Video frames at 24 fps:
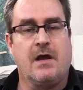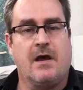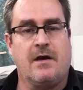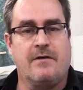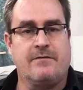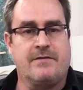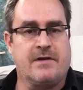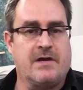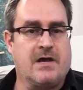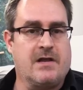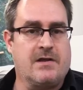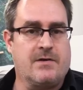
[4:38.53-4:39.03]

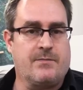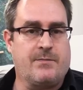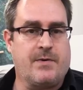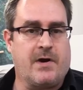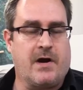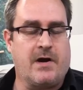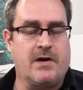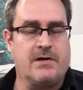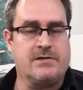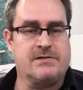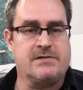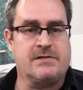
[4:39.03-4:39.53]
of the other
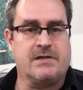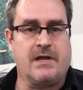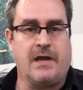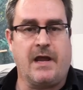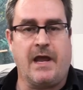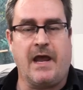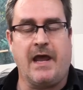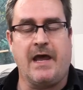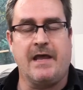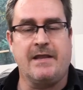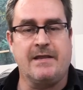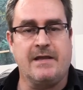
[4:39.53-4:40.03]
parts,
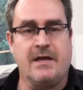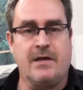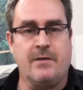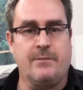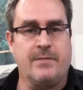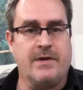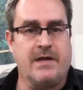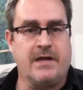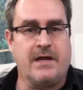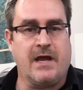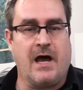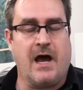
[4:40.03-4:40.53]
and they'll
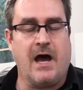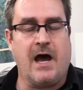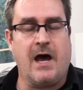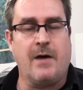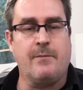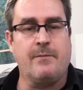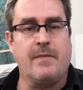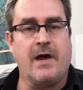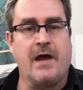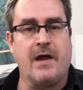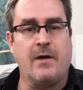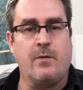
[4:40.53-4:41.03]
be
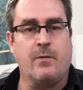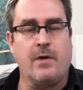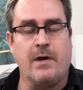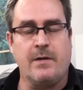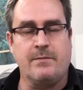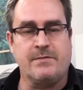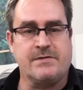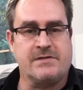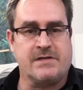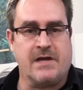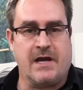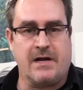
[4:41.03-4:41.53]
on my
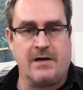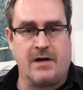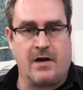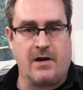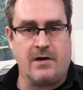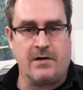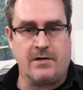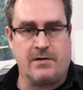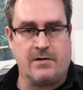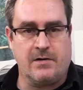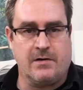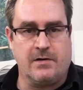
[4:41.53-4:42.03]
website
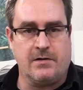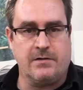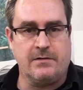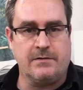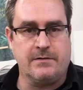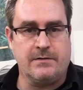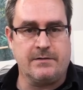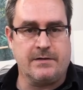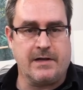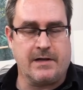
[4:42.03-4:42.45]
article